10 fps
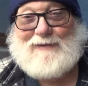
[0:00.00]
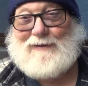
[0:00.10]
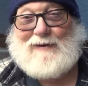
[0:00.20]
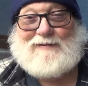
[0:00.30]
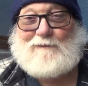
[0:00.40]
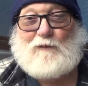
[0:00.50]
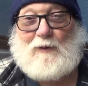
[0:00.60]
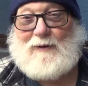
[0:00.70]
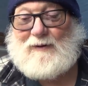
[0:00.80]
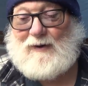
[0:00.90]
less than
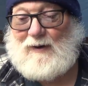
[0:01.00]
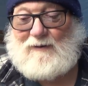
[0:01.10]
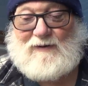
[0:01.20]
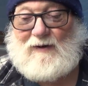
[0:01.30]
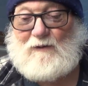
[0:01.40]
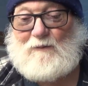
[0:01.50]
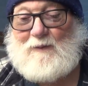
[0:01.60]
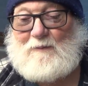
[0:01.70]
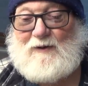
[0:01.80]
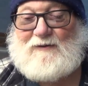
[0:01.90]
$400. I don't
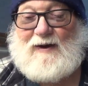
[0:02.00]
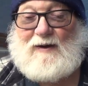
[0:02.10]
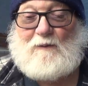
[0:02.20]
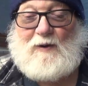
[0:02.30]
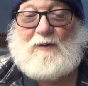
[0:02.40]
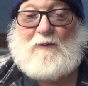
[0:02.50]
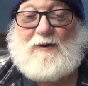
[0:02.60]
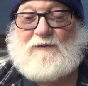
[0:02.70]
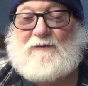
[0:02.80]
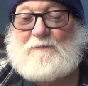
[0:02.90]
remember exactly what it
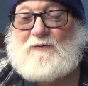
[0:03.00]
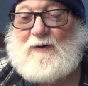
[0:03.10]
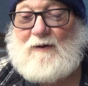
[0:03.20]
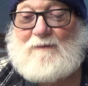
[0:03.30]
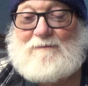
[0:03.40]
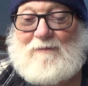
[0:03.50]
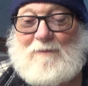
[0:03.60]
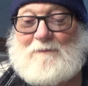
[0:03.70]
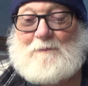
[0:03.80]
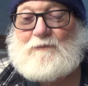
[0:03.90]
was. So
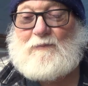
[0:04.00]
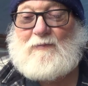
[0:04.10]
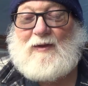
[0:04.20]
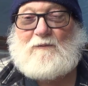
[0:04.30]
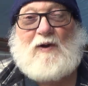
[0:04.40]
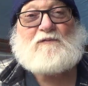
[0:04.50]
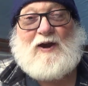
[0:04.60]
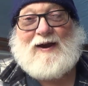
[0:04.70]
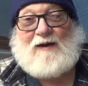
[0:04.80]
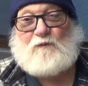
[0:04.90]
roughly
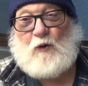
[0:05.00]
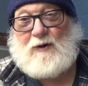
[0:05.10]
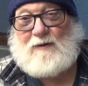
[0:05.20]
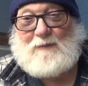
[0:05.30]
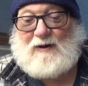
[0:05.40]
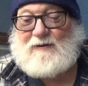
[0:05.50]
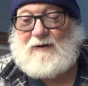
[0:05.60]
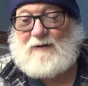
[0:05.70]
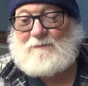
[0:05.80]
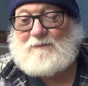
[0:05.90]
I got 400 bucks in
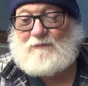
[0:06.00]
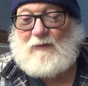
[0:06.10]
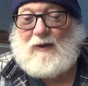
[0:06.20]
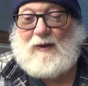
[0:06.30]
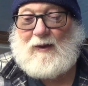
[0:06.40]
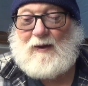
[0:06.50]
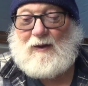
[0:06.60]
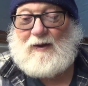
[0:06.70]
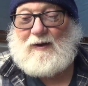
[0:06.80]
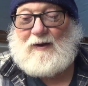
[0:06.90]
it.
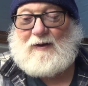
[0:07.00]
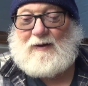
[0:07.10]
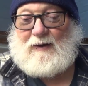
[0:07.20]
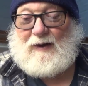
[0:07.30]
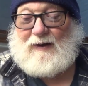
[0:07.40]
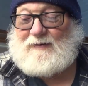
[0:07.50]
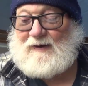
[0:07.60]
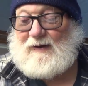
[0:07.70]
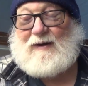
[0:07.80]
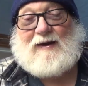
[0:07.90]
And like I
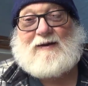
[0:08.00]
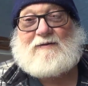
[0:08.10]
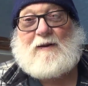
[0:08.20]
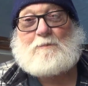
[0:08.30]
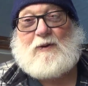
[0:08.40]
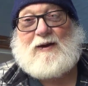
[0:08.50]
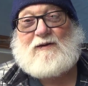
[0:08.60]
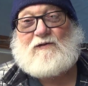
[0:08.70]
said, it's up to his